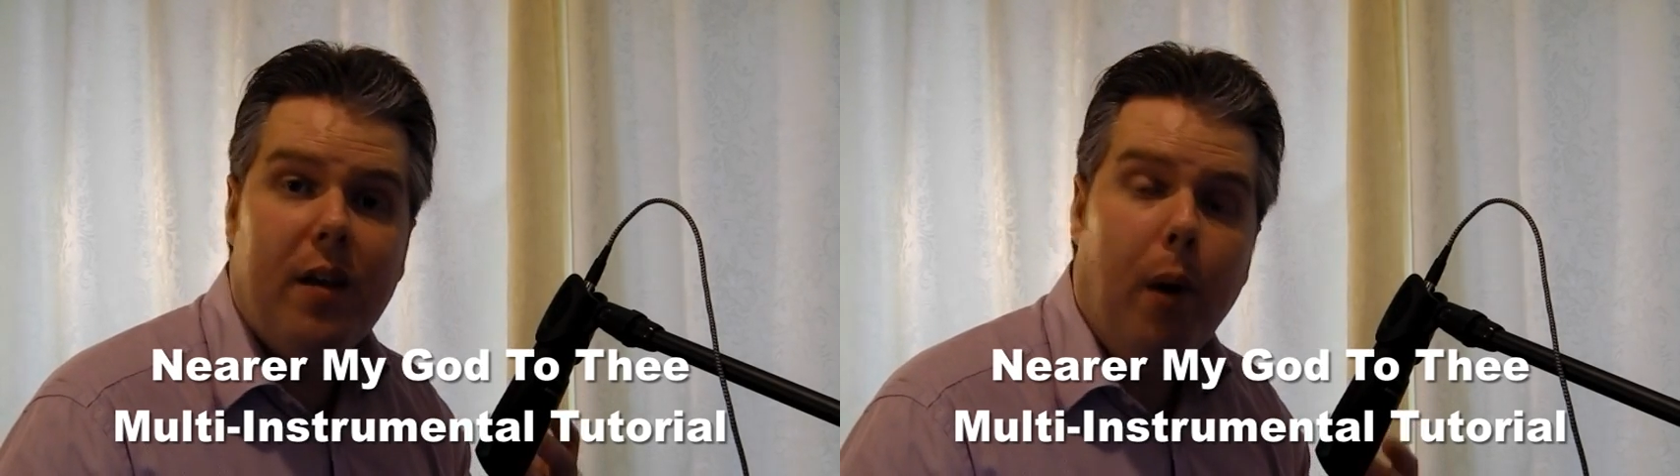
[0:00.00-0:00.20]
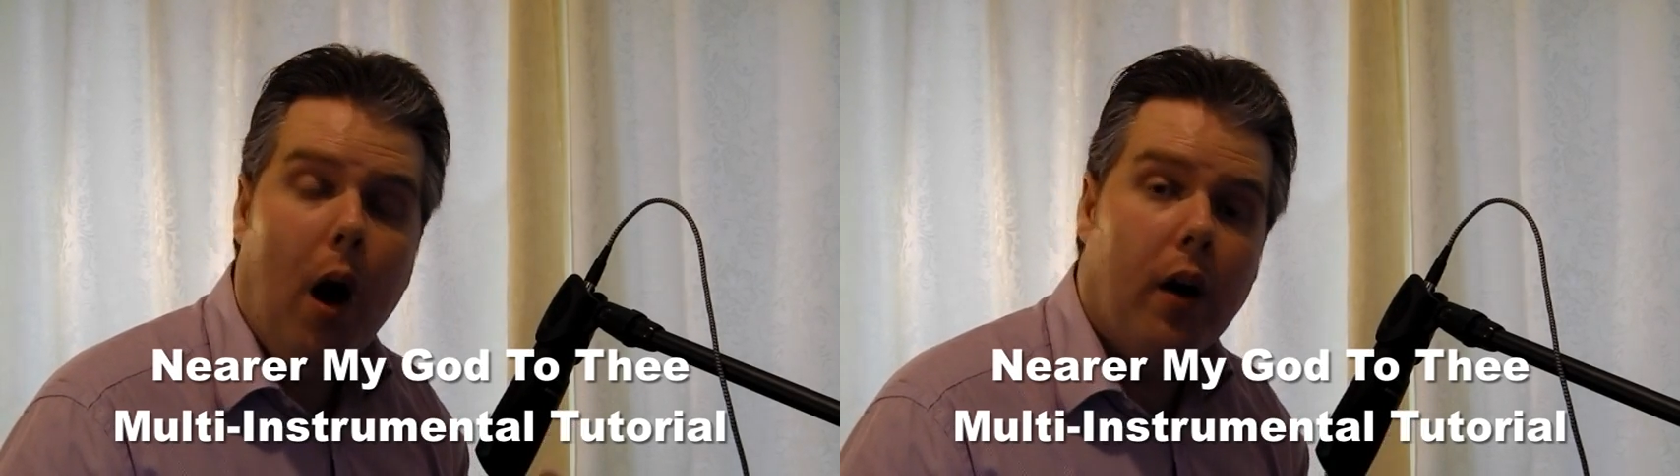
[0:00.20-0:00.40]

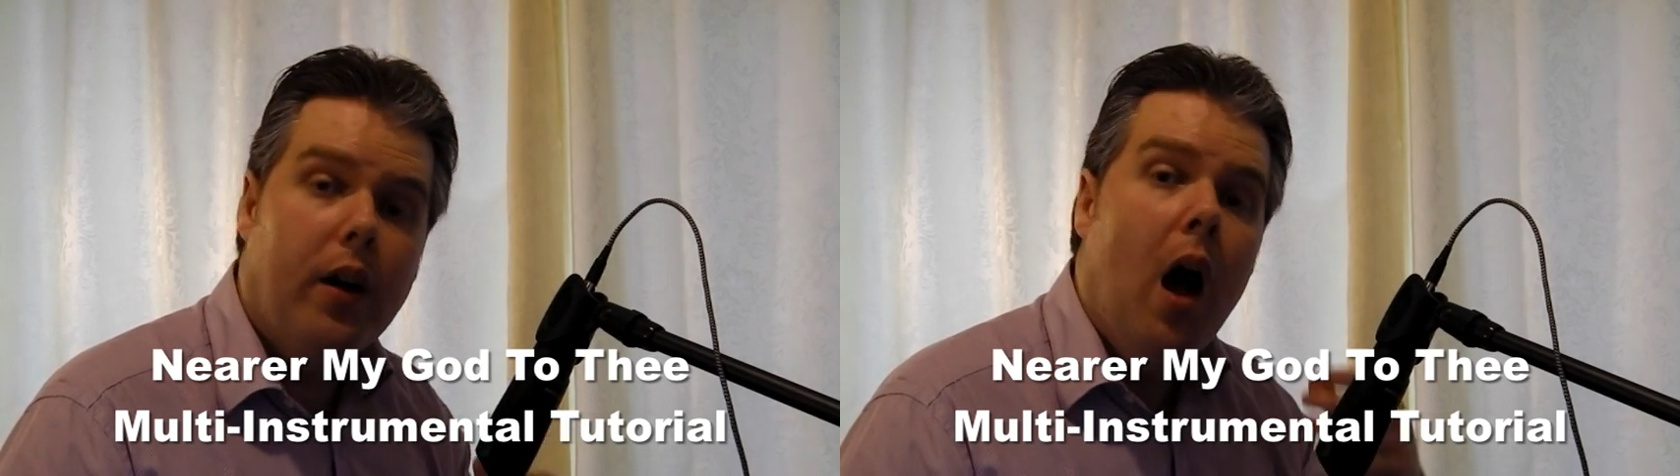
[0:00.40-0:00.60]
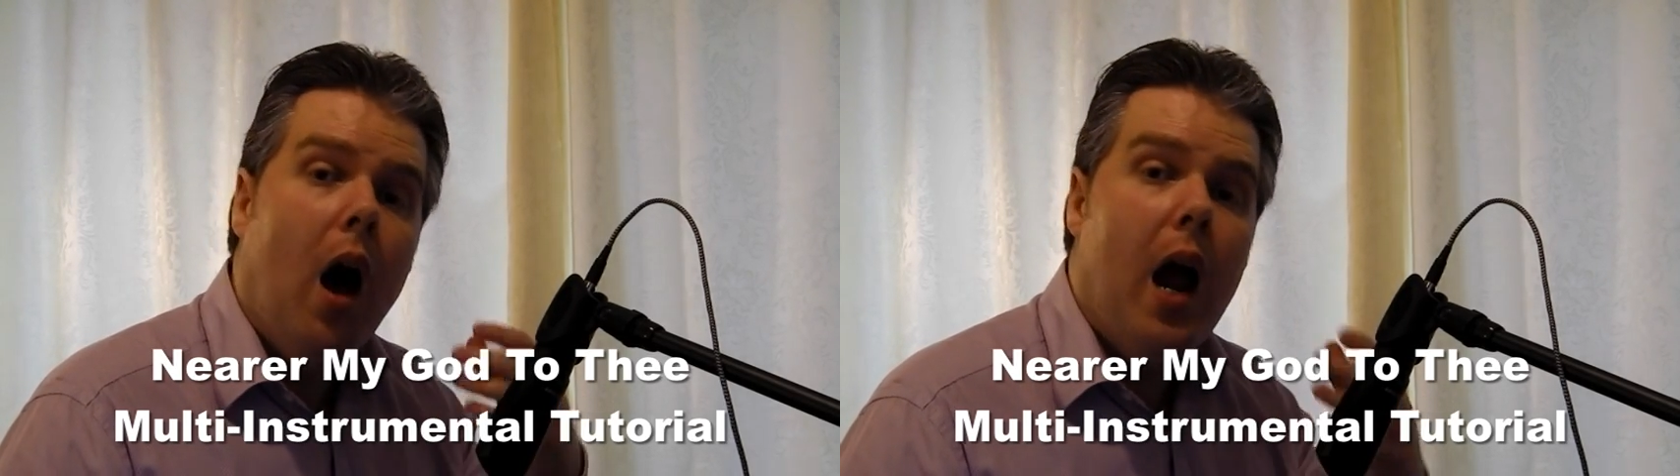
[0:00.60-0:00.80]
part.
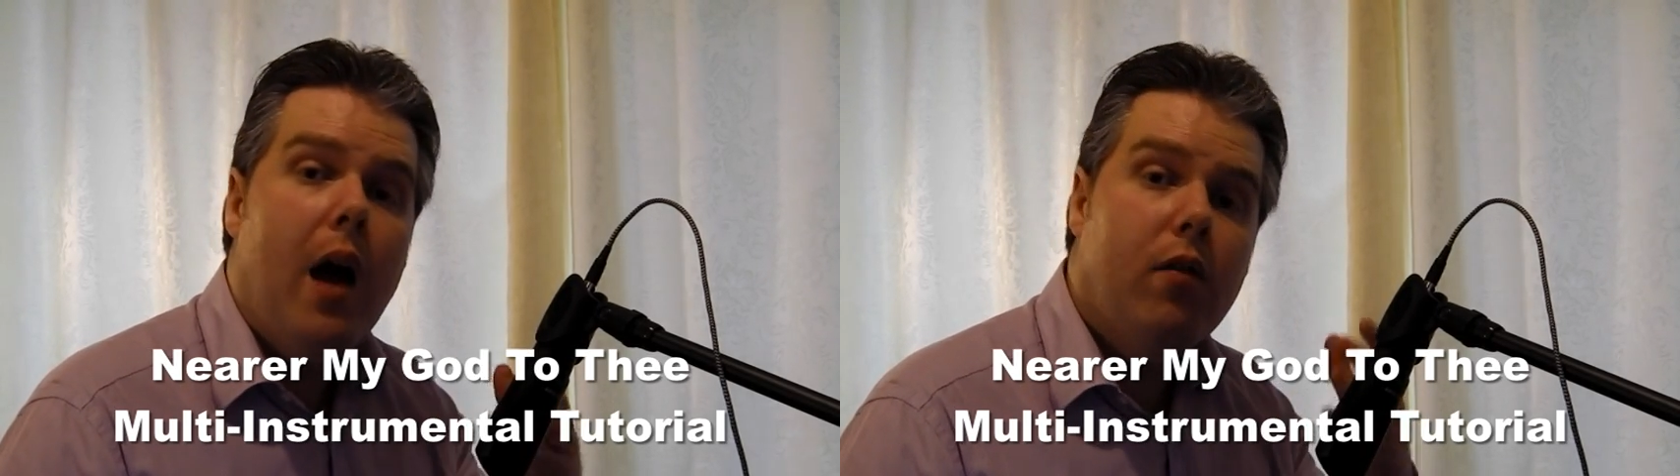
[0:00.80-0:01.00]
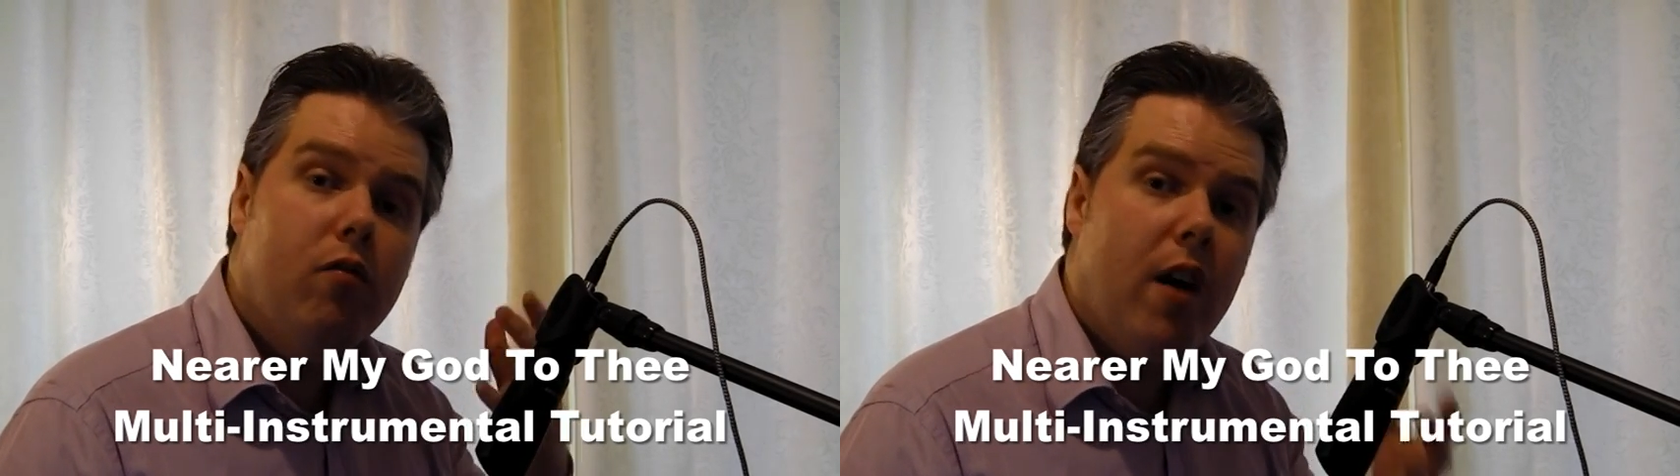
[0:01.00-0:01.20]
I have
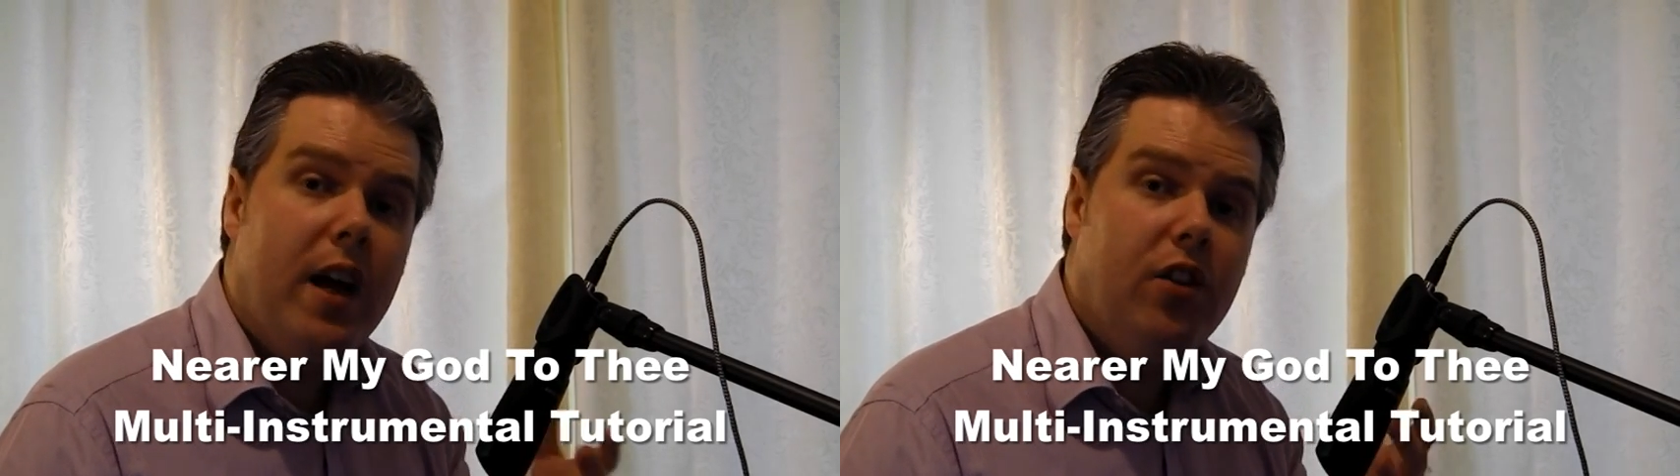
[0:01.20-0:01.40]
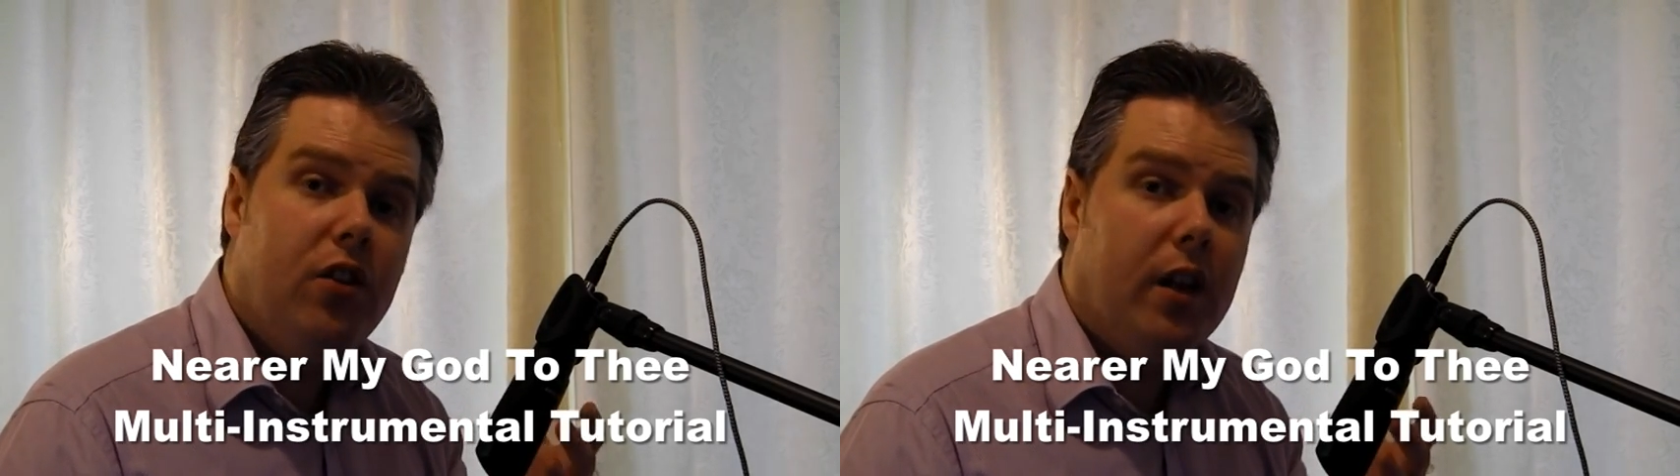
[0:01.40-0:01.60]

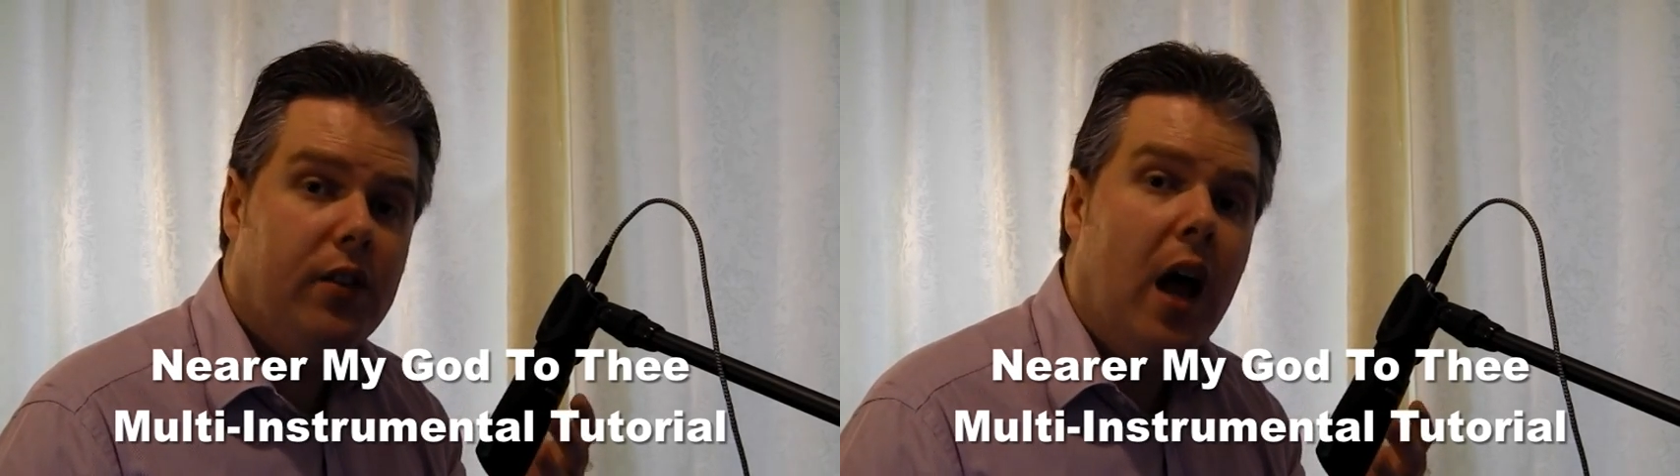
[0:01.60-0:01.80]
arranged this